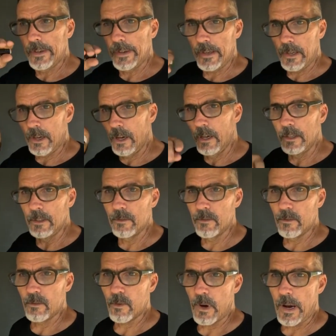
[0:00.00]
in an
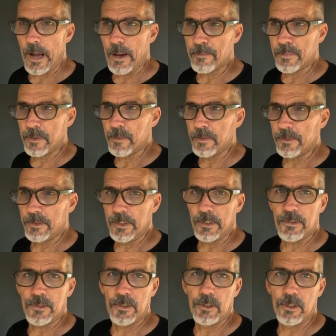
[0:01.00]
unwrapped
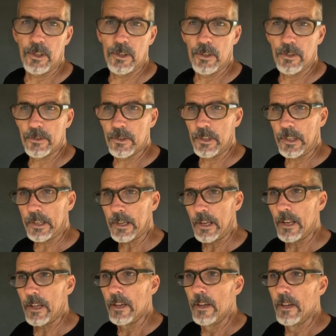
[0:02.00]
position, you know, so you
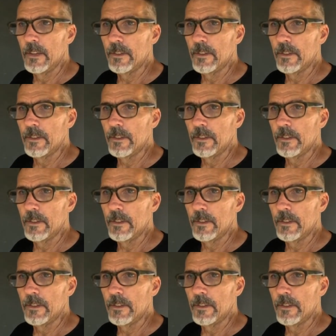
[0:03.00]
kind of,